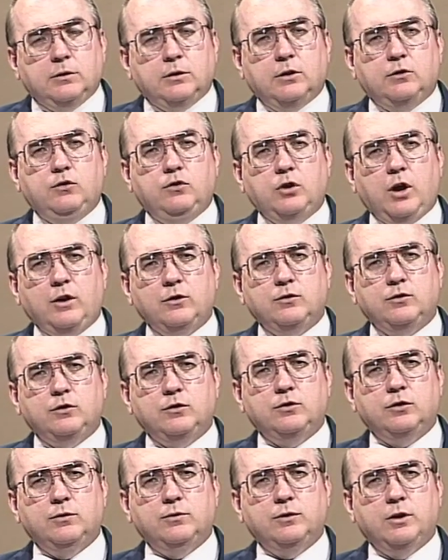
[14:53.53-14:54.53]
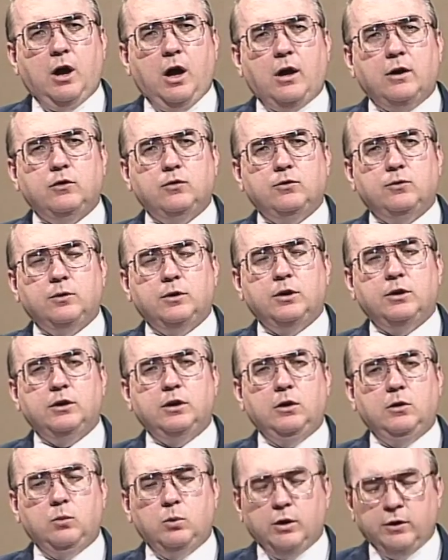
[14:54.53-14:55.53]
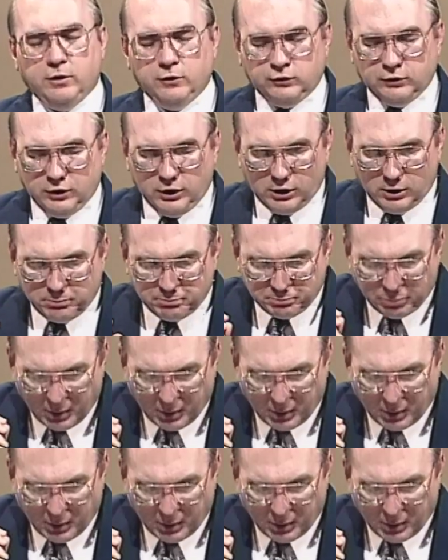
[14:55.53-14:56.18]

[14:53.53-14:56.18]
the justice of God is free to deal with us in a